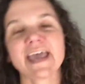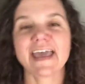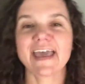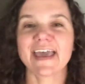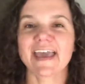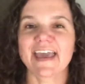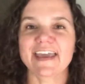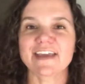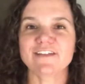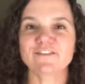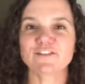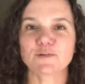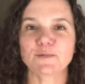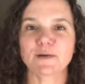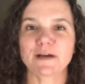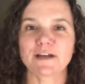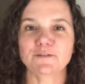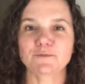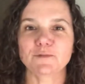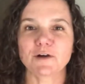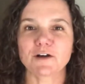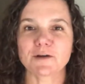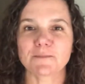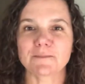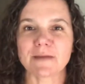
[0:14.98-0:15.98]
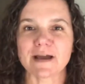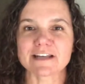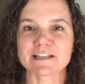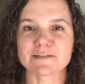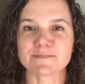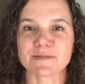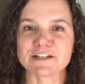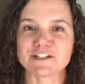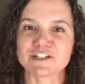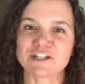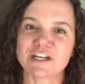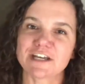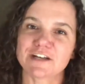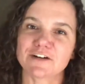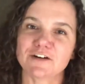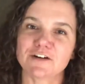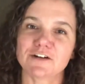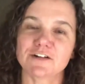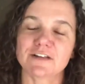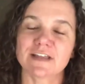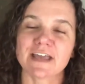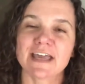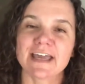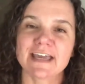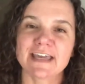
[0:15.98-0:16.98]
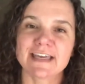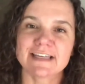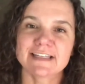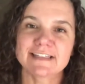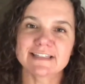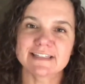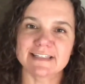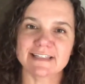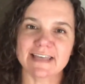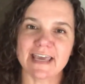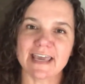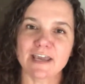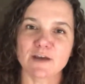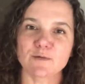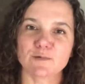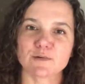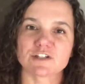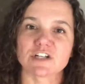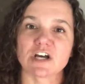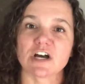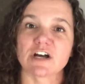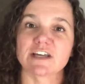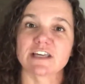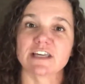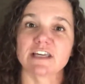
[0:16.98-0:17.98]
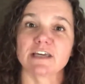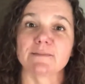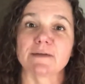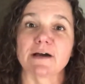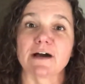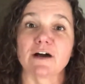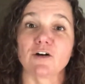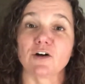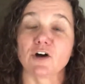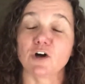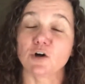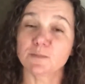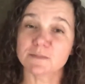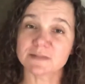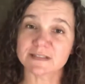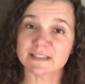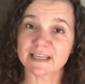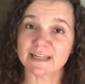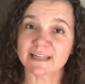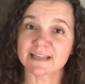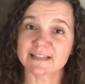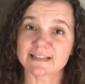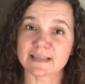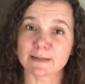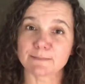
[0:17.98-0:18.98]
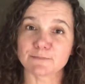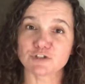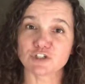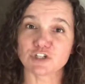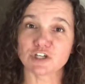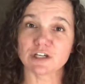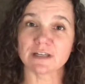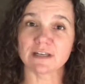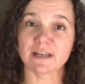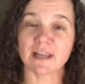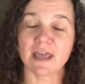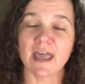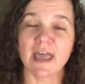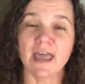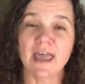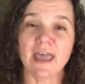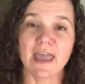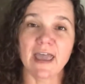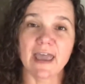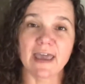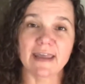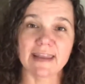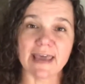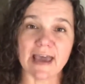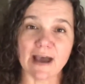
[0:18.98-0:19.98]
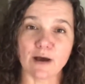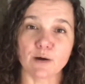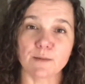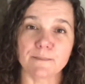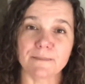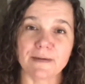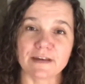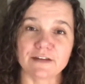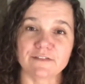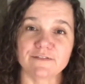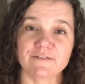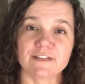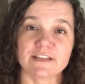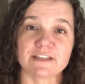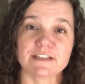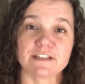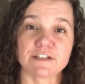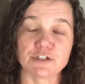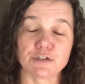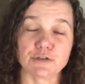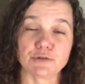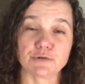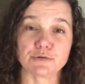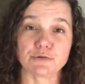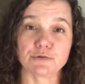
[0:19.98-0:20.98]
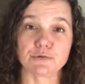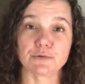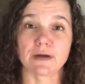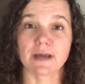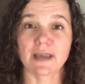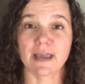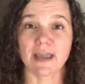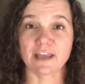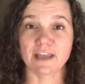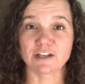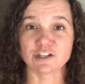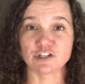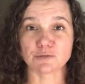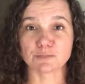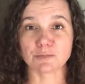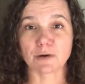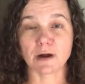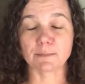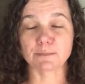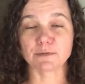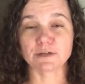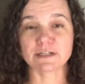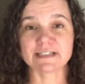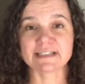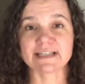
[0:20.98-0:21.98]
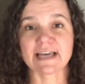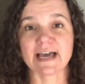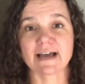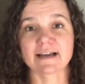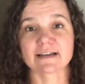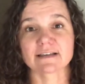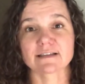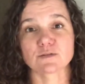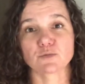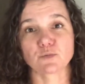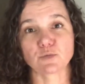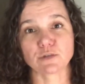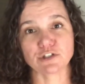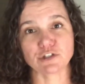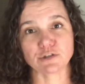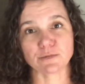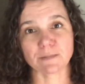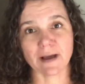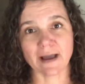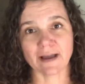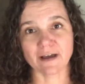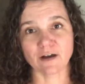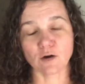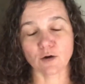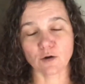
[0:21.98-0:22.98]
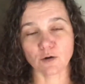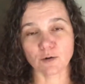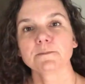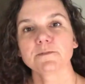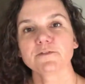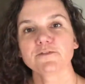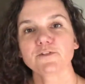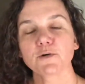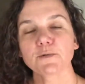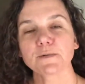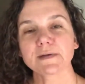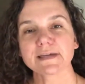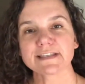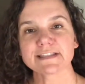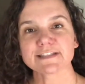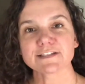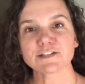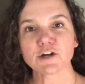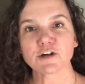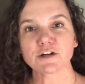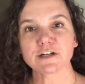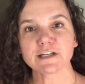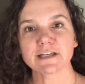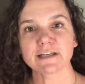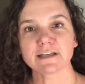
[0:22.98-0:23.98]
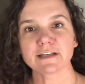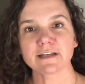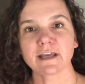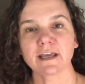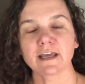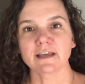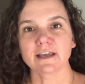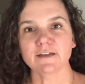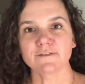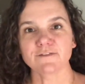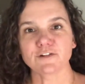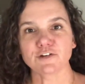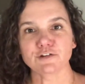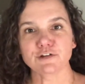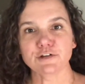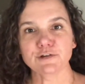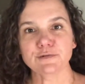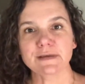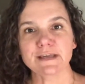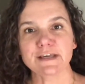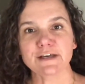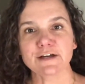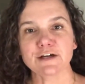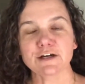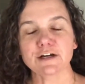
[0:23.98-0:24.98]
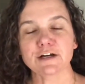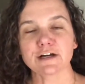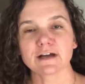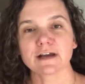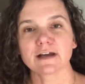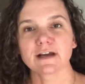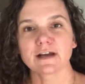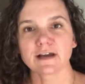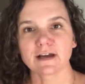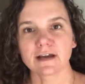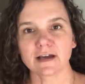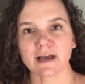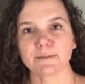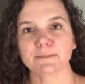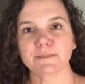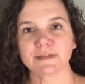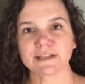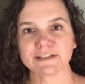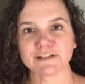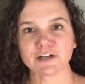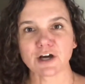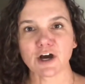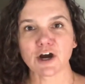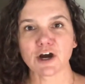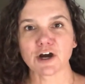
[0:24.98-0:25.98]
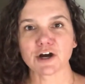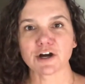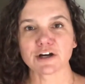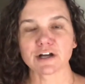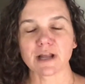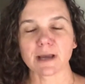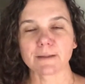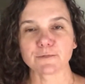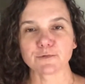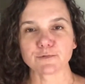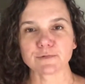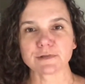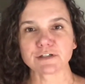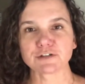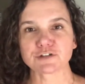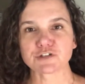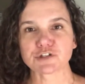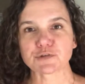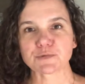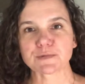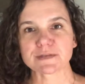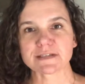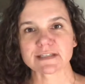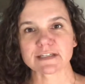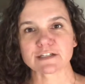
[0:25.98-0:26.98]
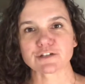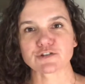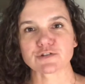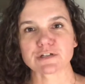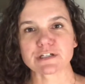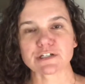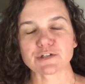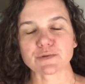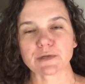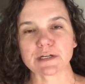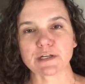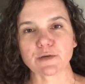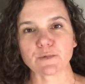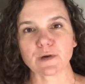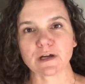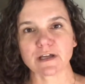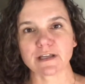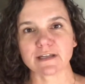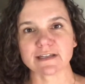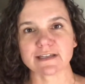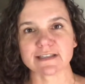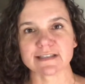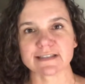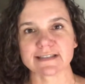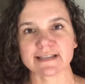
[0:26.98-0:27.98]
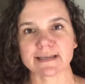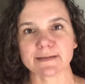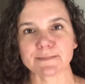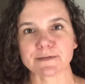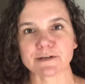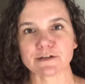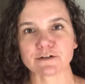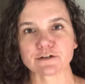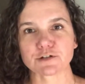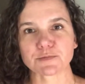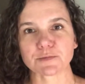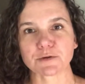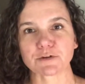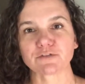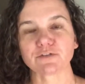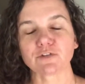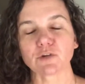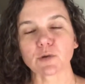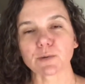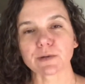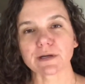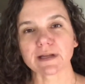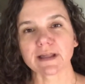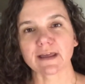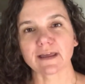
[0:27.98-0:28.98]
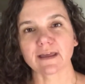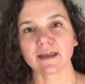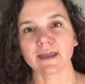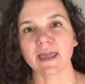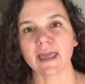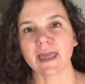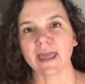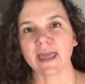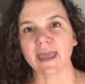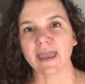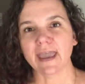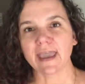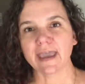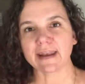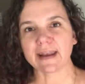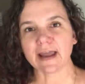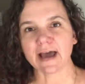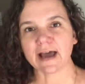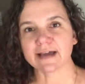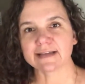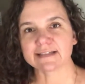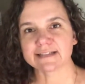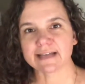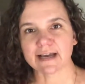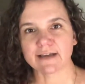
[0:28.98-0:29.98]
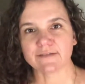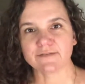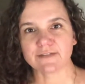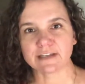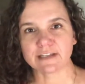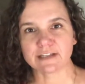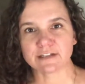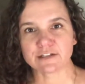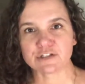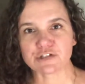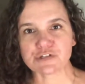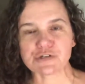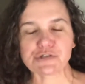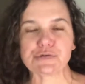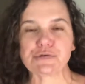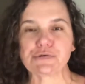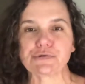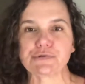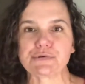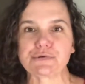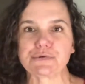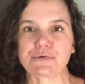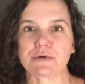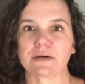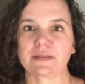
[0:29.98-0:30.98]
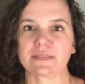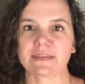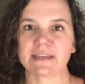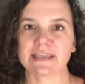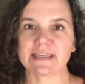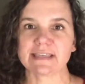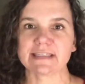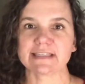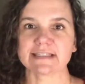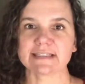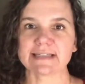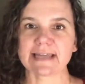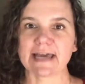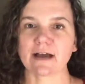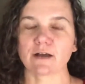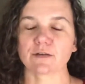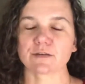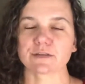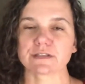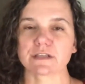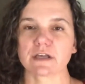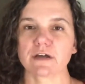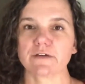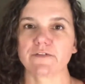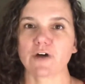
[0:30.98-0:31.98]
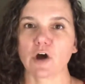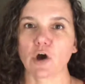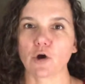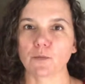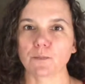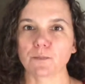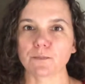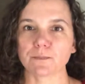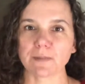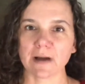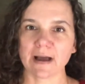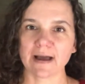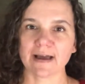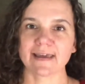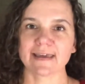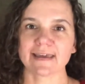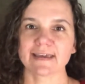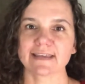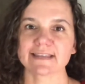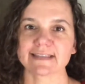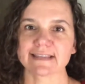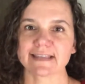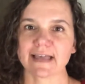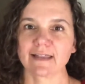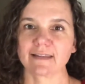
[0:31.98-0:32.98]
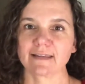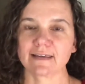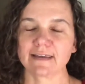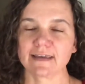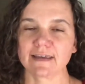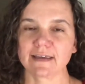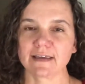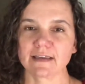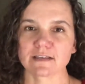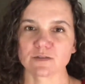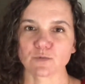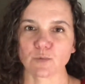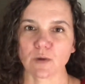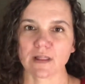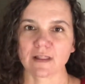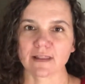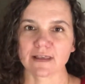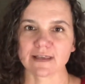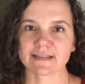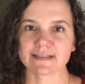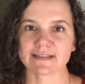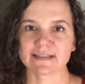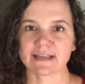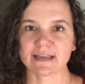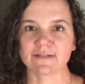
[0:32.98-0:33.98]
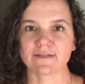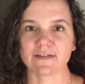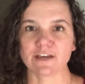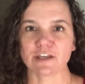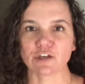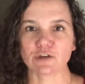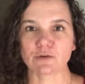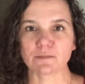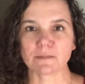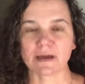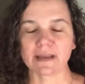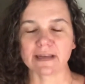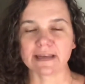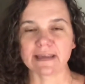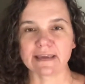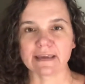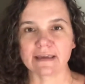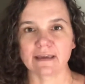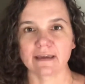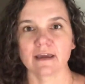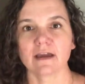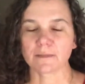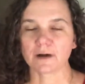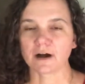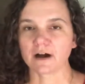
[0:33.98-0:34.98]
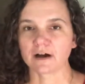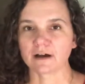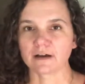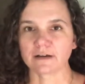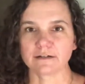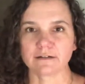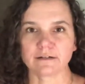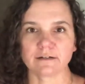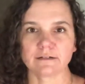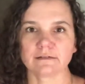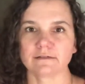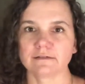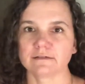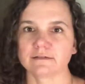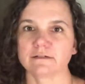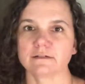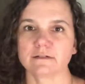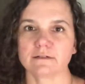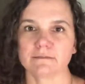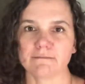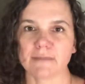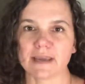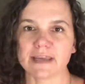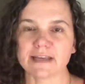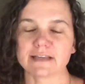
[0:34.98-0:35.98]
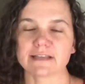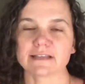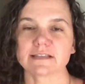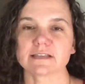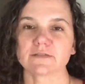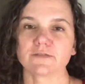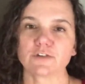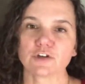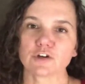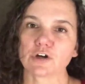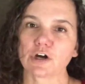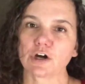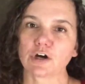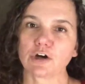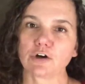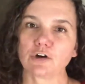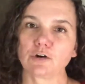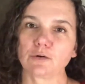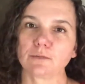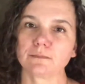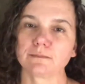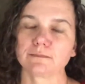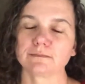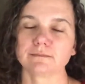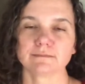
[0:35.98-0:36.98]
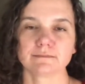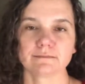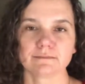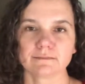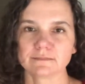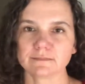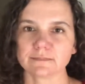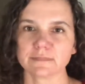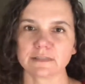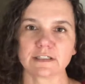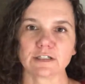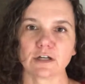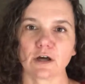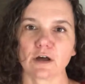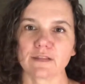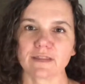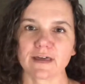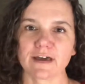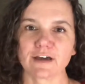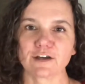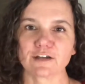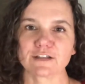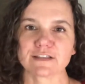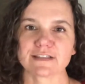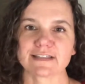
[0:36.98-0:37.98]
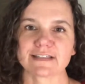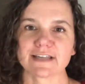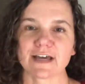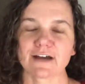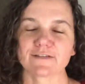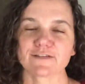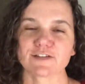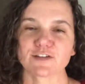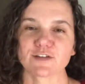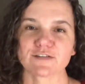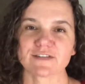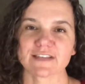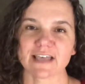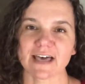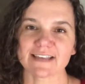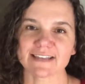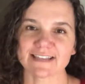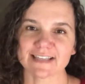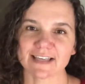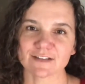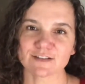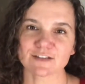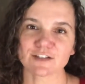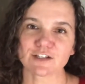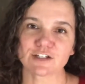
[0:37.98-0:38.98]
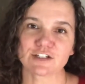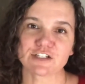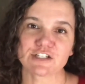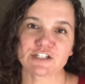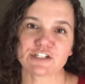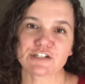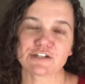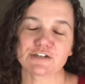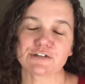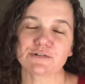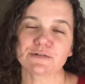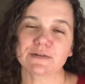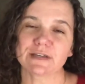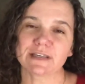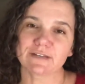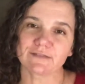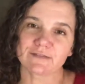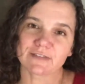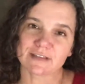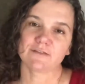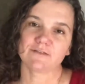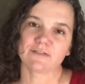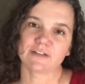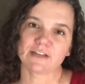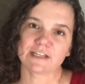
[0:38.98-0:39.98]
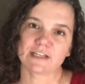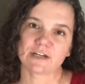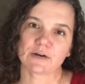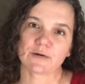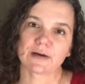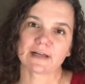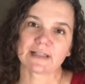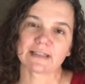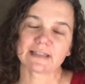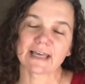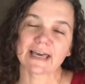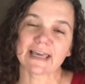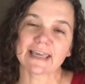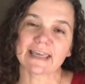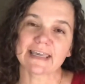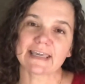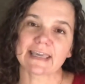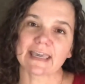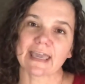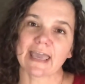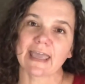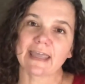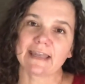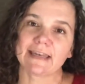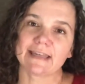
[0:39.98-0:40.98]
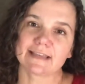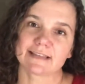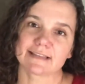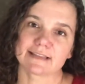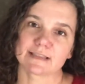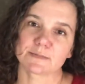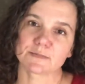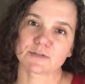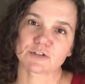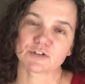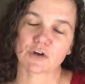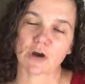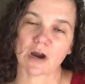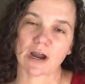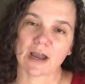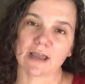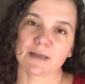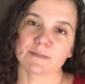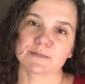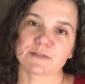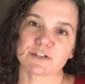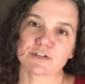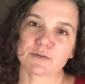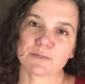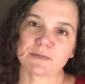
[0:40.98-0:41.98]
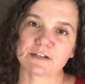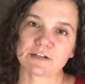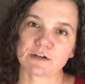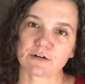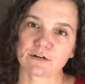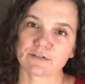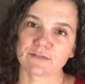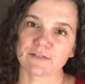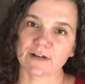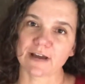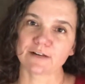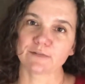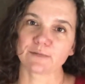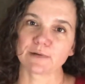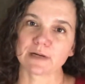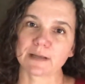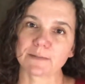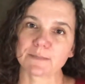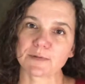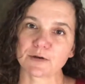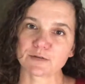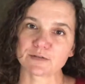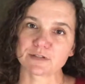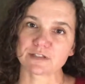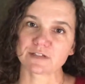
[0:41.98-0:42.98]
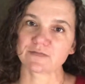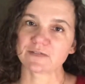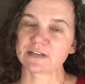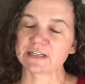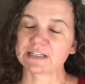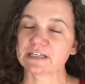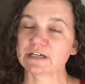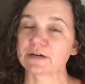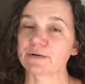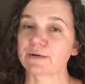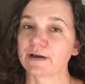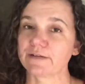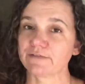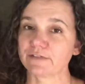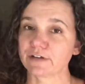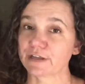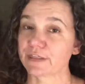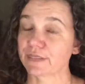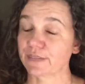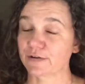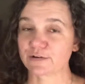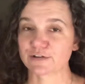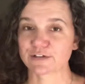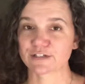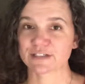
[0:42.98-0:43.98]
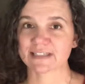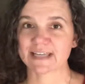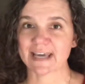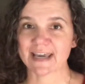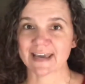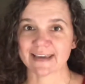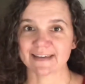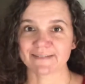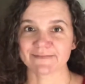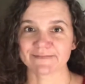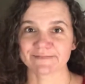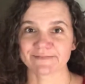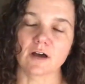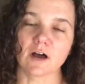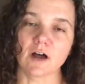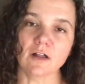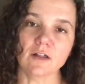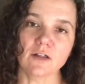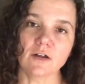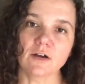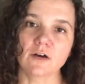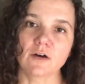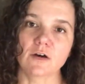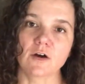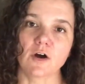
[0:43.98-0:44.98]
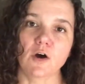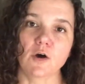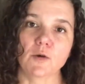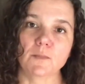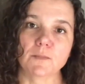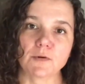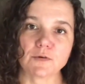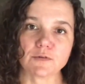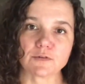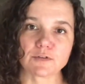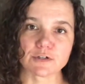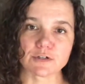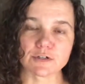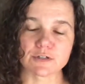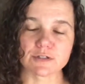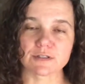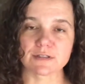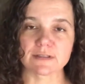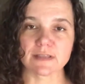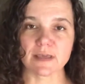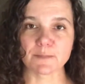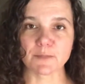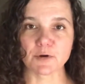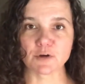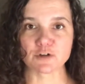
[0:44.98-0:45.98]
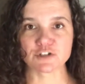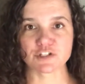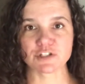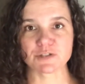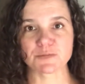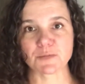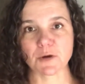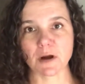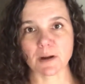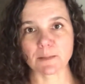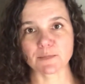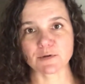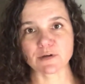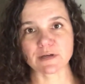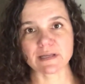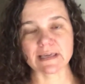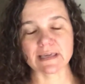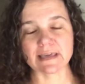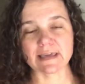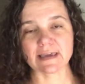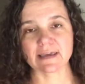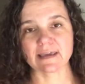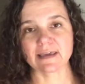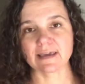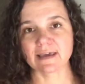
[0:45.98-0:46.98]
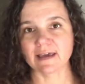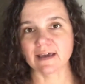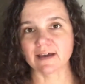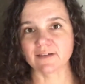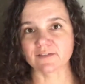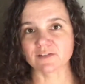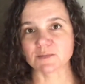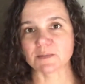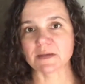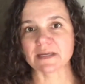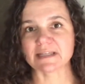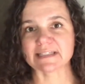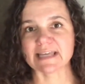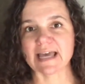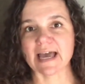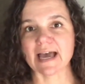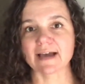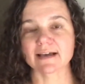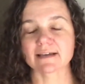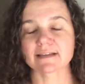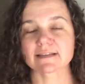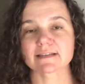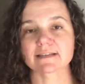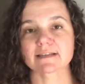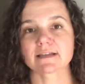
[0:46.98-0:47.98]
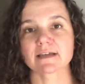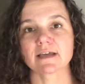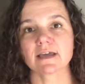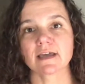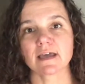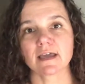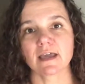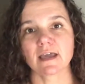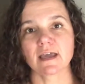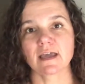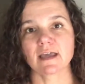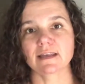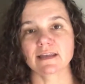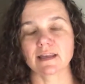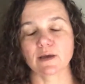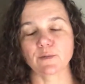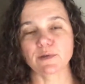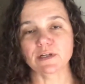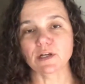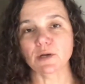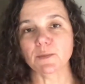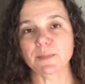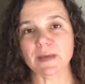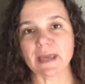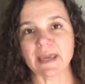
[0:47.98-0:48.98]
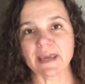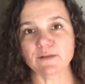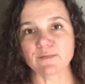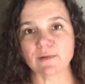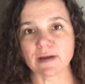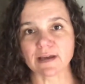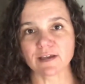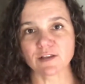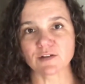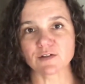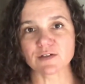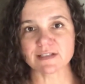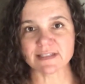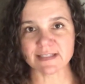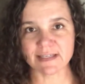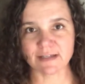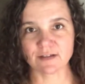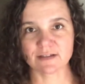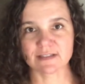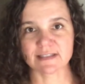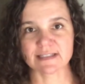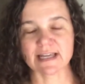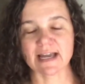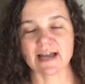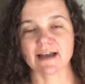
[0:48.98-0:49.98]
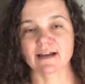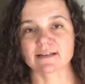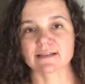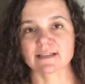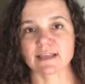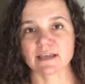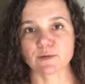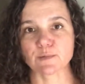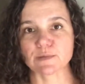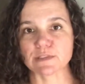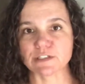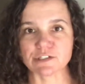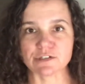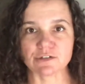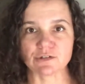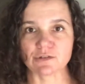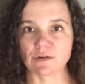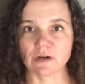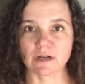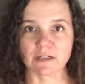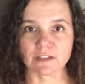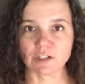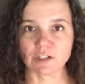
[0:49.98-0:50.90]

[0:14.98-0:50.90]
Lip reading: Hey everyone, welcome back to my channel. Today we're talking about homestead exemption and how it benefits you and your property tax when you buy a home. Before we get started, if you're new here, I'm Linda Hart. I'm a realtor with Century 21 in St. Petersburg, Florida, and I dive into the ins and outs of home buying and selling, as well as saving you money on maintenance of your home and all that good stuff. So if that sounds good to you, give this video a like and hit subscribe so you'll be notified when I post a video every Thursday. All homeowners that purchase property have to pay tax. Now, we don't pay regular sales tax like we do on